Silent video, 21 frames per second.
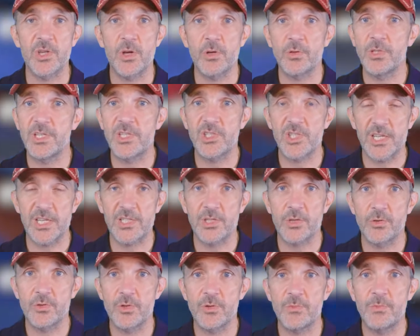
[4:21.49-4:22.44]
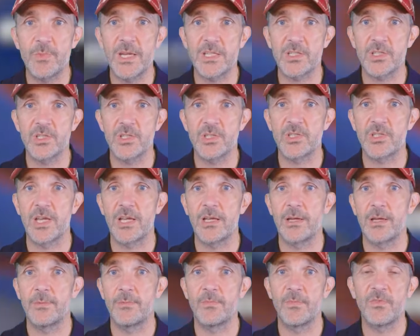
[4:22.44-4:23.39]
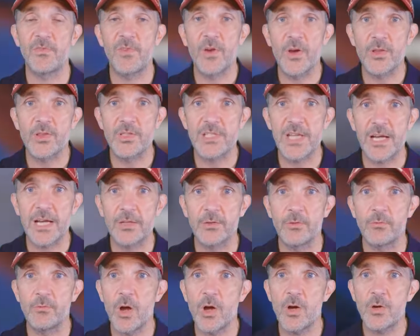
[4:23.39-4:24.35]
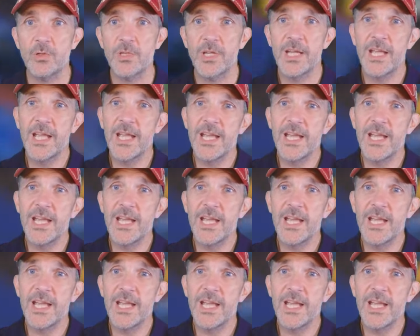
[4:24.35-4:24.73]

only 600 meters further down the road.